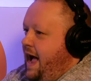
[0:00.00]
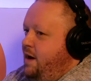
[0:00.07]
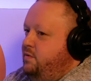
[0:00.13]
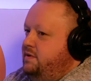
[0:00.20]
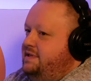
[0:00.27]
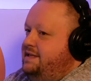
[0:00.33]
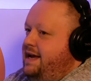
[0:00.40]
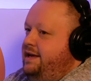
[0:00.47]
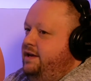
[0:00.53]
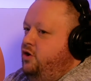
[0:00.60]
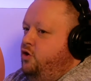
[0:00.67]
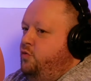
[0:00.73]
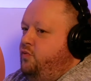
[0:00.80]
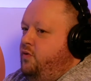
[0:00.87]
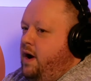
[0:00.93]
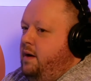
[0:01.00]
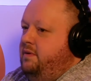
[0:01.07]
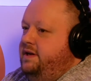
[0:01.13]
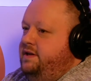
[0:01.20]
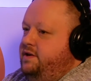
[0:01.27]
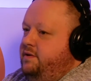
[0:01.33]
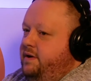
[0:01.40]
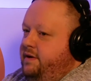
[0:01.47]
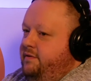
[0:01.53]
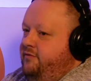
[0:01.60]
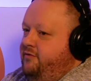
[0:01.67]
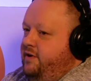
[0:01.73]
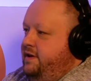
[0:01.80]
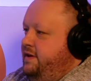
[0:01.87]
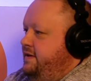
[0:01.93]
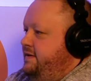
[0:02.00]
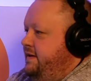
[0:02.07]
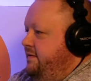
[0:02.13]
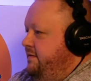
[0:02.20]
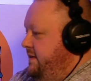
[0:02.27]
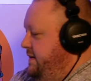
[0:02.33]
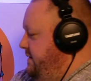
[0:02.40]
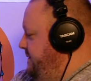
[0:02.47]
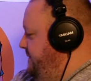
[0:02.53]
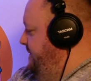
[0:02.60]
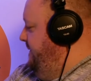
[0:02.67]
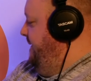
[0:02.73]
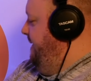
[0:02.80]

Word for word: I would say you probably do it in front of the TV.